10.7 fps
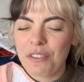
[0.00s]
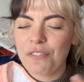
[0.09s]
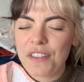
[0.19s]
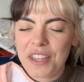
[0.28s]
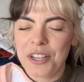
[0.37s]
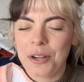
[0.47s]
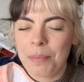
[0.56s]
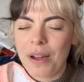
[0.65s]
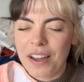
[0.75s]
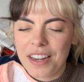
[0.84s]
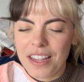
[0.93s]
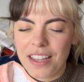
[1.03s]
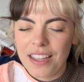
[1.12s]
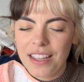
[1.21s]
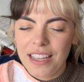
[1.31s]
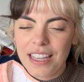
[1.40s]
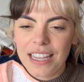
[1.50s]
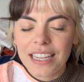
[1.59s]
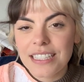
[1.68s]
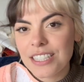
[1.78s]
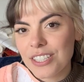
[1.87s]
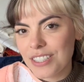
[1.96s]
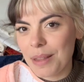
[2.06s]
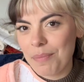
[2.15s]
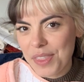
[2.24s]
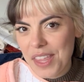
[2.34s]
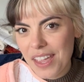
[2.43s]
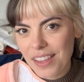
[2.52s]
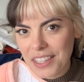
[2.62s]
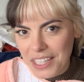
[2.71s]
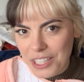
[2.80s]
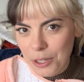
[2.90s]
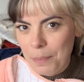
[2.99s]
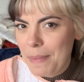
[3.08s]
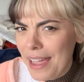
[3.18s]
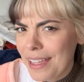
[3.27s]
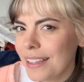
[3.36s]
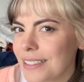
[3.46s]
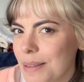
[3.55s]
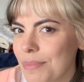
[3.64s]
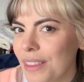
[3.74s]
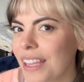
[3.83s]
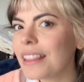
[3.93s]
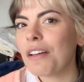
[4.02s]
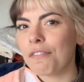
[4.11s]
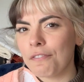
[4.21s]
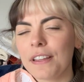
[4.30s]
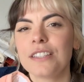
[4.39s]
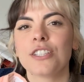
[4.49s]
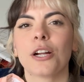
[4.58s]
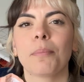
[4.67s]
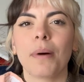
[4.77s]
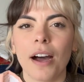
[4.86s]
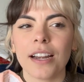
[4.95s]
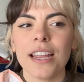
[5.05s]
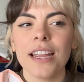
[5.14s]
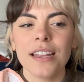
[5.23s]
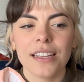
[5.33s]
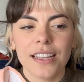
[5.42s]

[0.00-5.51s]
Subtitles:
fit your body into something, like you're making something that fits your body.